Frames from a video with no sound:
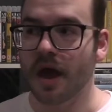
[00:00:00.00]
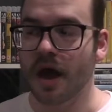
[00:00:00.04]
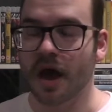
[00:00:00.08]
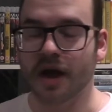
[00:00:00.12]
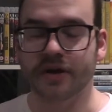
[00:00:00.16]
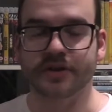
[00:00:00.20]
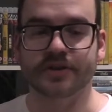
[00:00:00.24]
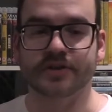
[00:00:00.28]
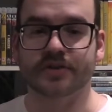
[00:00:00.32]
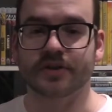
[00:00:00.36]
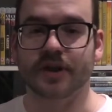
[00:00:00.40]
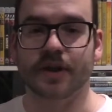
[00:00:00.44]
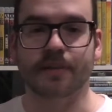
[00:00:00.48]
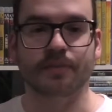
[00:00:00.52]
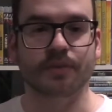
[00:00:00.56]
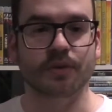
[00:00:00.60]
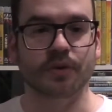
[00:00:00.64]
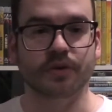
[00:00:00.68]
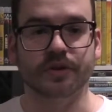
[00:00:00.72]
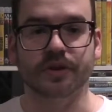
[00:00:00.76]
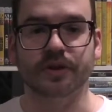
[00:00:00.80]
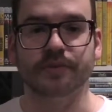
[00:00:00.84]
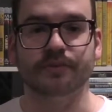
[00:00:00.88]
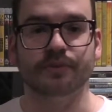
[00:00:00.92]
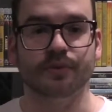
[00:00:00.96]
I'm
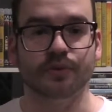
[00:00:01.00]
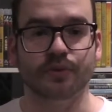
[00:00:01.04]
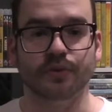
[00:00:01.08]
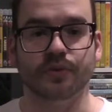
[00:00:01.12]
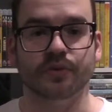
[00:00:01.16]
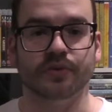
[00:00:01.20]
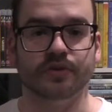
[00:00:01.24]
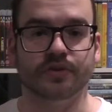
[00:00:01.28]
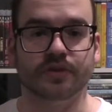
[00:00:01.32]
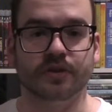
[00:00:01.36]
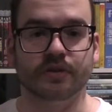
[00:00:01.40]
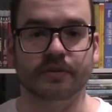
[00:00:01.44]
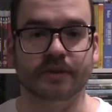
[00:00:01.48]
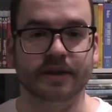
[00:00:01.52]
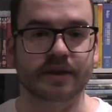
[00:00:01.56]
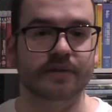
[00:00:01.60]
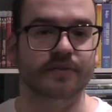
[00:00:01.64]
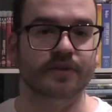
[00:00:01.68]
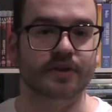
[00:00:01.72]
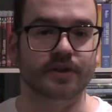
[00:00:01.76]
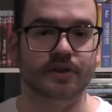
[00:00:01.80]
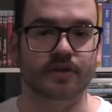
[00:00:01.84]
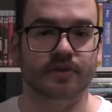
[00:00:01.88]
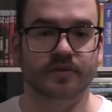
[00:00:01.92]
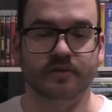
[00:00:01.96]
not in the mood to make
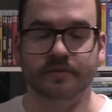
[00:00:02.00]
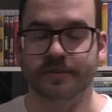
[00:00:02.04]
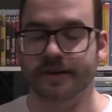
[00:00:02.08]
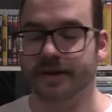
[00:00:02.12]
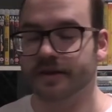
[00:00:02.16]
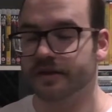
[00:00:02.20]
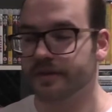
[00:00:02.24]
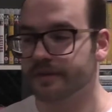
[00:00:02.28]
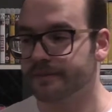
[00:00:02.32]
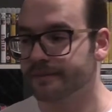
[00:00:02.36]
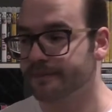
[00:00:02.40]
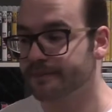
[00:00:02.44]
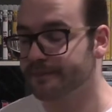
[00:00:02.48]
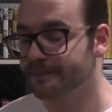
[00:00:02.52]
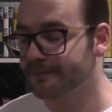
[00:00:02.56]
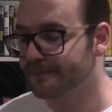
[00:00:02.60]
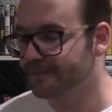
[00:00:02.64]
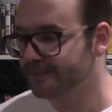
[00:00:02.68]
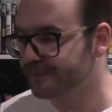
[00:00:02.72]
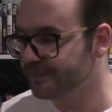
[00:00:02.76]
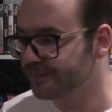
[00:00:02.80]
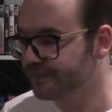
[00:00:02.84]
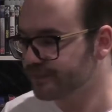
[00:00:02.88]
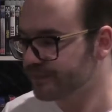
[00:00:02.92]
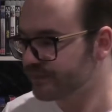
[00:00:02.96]
videos about them,
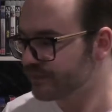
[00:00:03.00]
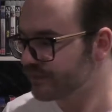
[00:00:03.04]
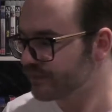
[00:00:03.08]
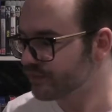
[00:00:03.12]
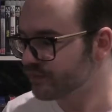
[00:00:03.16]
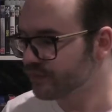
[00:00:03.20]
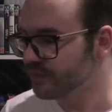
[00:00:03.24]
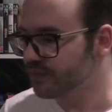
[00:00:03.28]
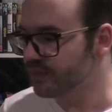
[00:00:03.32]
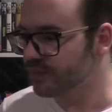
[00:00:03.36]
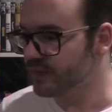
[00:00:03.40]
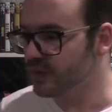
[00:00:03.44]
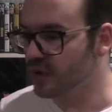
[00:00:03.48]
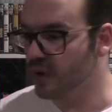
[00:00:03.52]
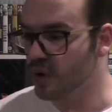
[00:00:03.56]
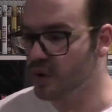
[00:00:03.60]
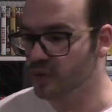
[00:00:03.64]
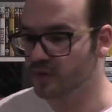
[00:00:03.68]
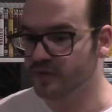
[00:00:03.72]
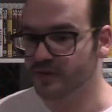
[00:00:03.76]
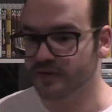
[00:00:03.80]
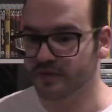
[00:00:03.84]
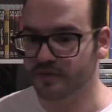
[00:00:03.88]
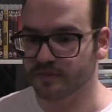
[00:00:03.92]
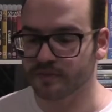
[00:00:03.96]
or
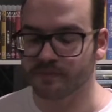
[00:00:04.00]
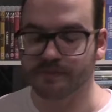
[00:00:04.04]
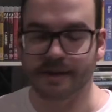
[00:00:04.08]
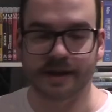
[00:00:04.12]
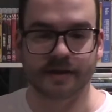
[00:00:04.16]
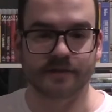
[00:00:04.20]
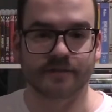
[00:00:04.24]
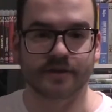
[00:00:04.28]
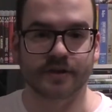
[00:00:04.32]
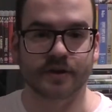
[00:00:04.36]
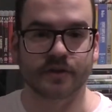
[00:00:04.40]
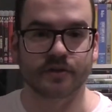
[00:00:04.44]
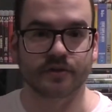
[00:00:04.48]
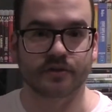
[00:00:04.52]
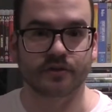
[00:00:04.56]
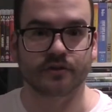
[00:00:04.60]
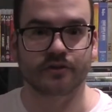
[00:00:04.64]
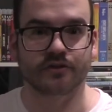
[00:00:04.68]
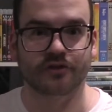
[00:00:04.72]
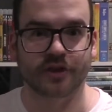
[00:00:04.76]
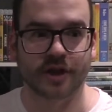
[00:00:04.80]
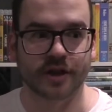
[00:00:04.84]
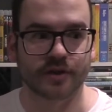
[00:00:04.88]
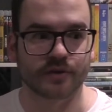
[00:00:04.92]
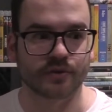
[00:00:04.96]
just make videos in
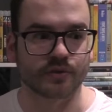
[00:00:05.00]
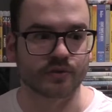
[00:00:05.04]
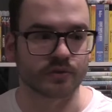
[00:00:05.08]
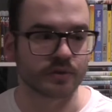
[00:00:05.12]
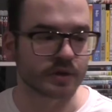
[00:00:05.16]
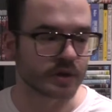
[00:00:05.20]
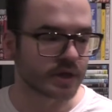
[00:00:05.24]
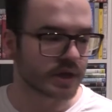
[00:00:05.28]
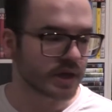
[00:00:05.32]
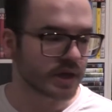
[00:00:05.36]
general.